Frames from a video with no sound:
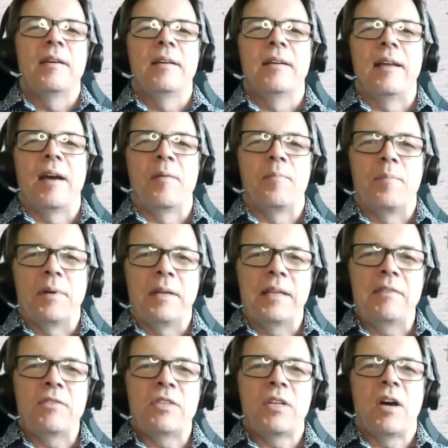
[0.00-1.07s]
Now,
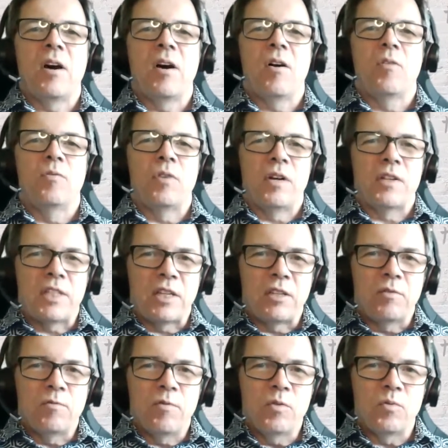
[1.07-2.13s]
beliefs are a set
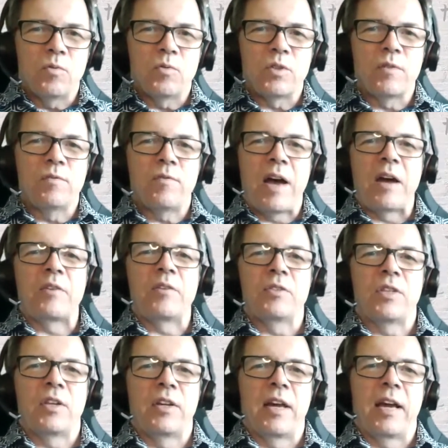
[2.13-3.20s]
of rules and values
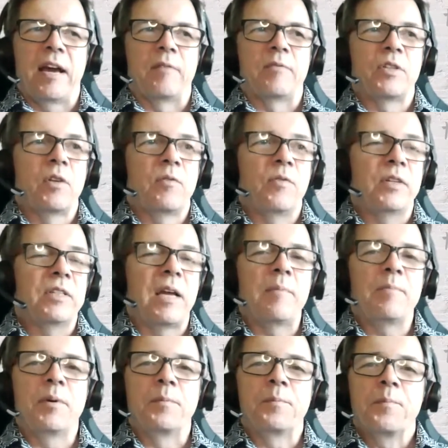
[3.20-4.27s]
that you have. So, for
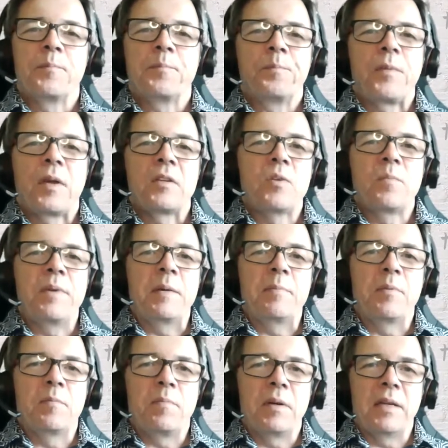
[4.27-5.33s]
example, some
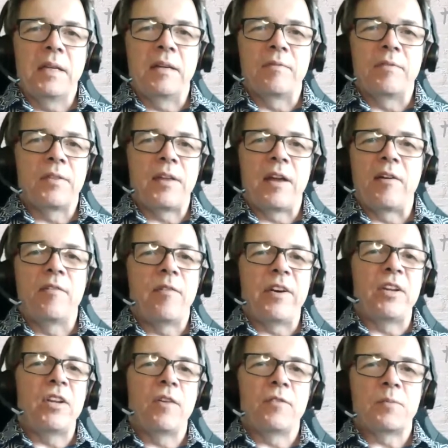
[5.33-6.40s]
people believe that they're a
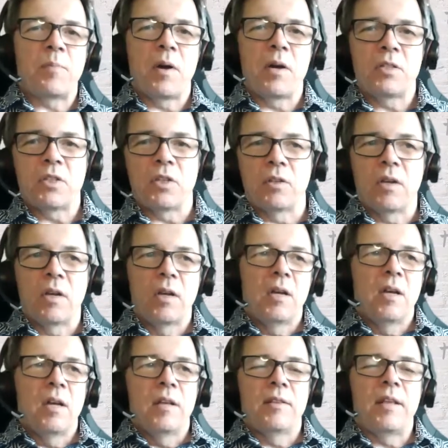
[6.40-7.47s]
very nervous person.
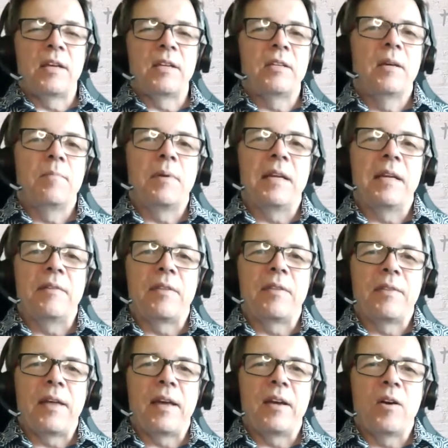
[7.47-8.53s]
They believe
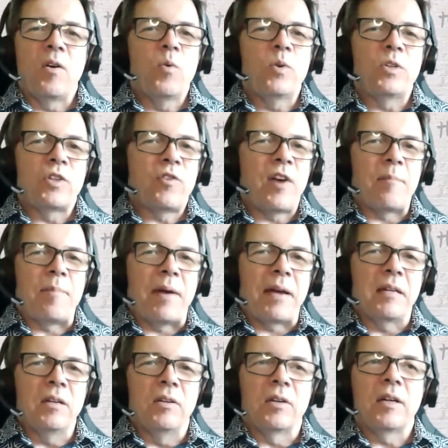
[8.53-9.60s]
that they always attract bad
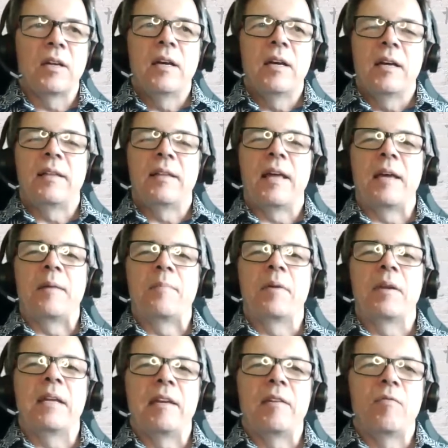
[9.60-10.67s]
luck. They
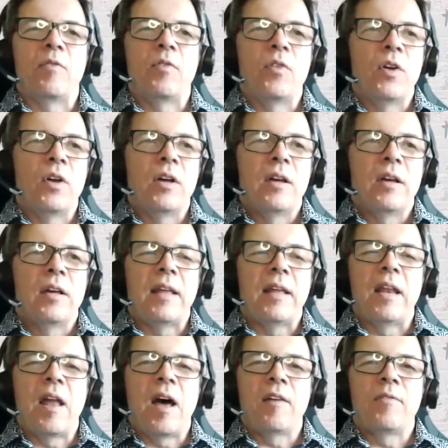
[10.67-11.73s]
believe that their
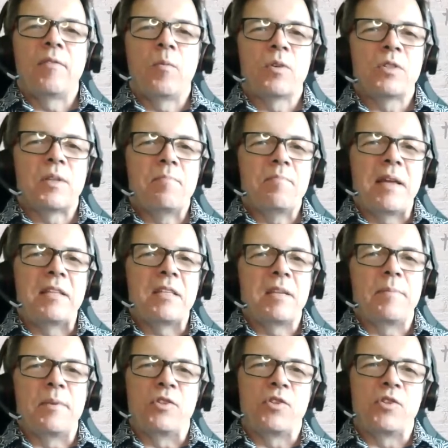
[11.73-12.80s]
life wasn't meant to
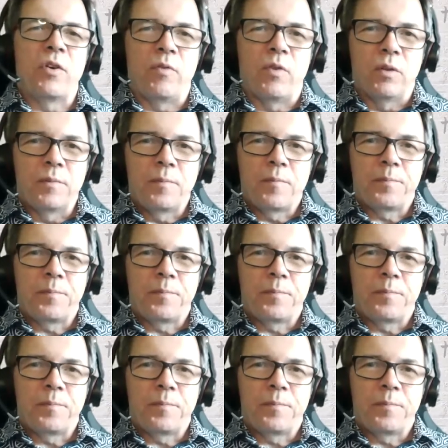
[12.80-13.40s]
be joyful.